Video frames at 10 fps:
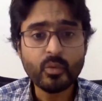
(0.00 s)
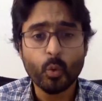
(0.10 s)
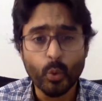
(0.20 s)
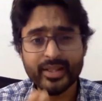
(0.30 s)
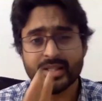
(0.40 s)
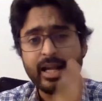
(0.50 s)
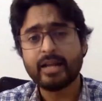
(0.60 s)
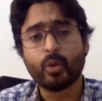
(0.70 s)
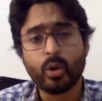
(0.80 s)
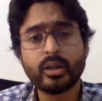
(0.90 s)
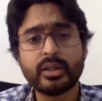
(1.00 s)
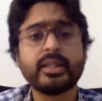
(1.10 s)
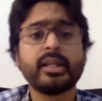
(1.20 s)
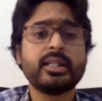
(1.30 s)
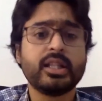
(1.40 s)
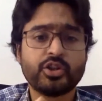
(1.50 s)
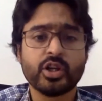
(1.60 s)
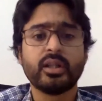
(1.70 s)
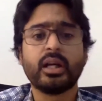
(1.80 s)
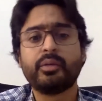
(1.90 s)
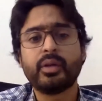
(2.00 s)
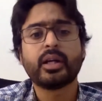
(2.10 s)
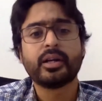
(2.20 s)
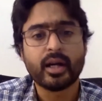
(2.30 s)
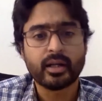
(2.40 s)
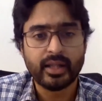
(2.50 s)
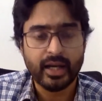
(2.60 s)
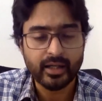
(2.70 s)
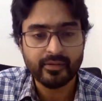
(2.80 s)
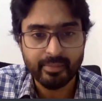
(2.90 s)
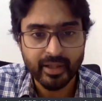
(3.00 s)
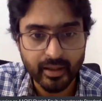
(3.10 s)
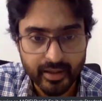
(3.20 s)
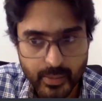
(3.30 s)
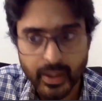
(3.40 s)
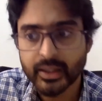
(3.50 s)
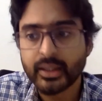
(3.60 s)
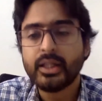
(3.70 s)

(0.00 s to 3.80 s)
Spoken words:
Once I have all the details, inshallah, I will conduct that webinar as well.